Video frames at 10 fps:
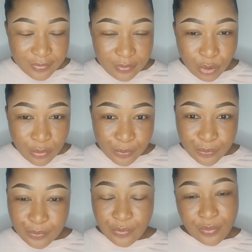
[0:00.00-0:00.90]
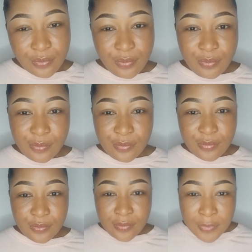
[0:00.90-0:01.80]
boom,
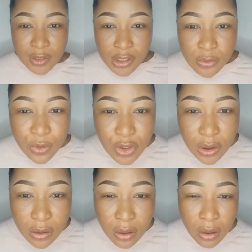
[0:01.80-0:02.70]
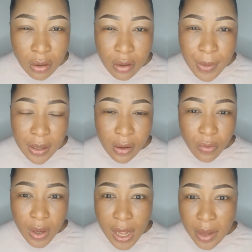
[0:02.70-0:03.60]
you check. Oh my God,
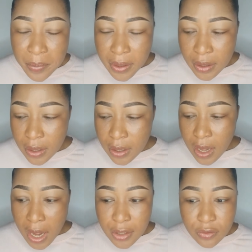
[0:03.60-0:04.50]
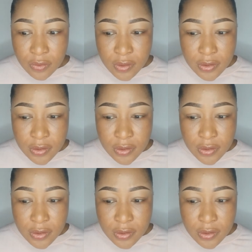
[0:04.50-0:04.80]
what happened? I used the